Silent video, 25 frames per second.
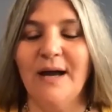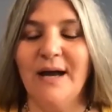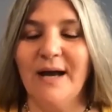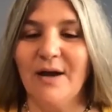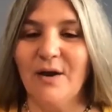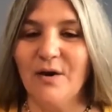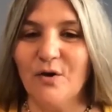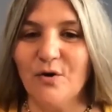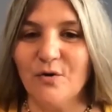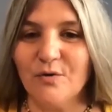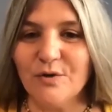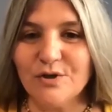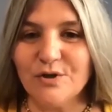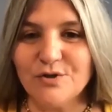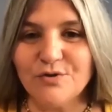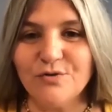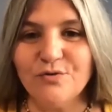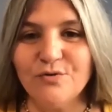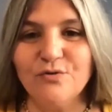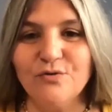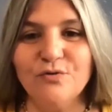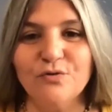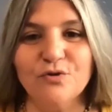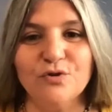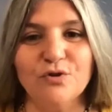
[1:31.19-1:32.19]
I encourage
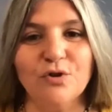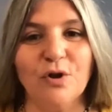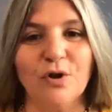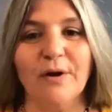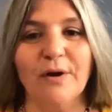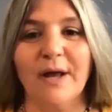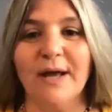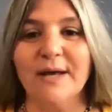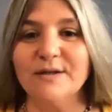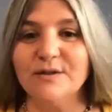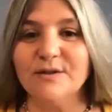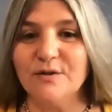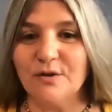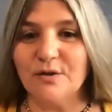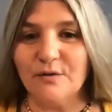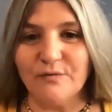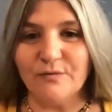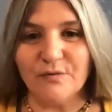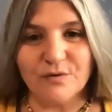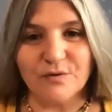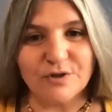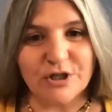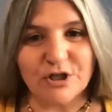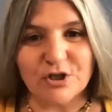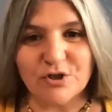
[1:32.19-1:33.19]
you to start as the
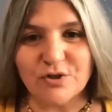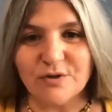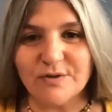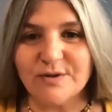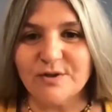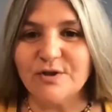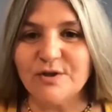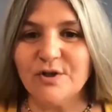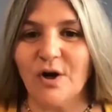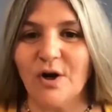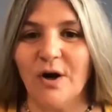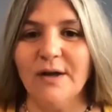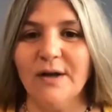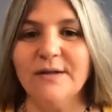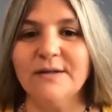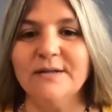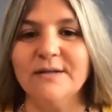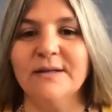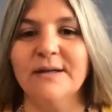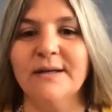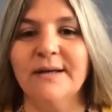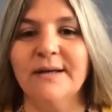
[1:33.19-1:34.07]
conversation starts.